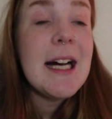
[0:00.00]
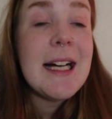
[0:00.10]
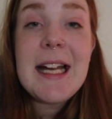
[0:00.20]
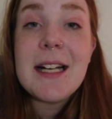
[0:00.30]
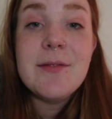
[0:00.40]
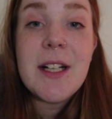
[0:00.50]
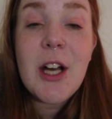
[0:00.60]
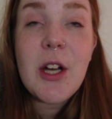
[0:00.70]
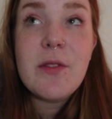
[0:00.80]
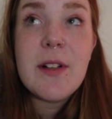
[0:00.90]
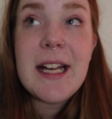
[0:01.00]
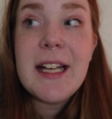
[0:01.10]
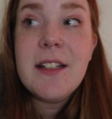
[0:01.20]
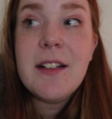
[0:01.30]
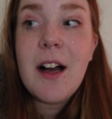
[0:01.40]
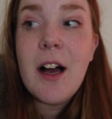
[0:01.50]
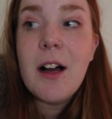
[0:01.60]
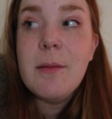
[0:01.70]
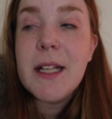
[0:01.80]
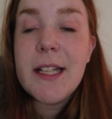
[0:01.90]
And yeah, and hopefully
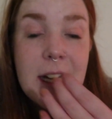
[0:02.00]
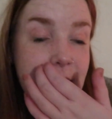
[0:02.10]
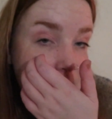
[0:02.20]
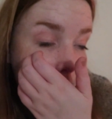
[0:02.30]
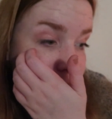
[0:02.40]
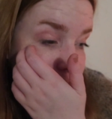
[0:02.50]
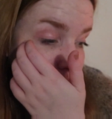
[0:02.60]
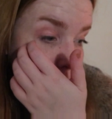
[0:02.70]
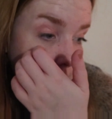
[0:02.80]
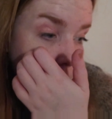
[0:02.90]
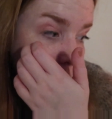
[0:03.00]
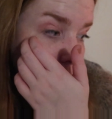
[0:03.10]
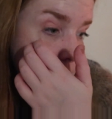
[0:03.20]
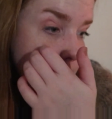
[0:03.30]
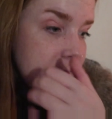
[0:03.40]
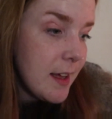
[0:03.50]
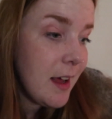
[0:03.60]
at the end of this 2-week course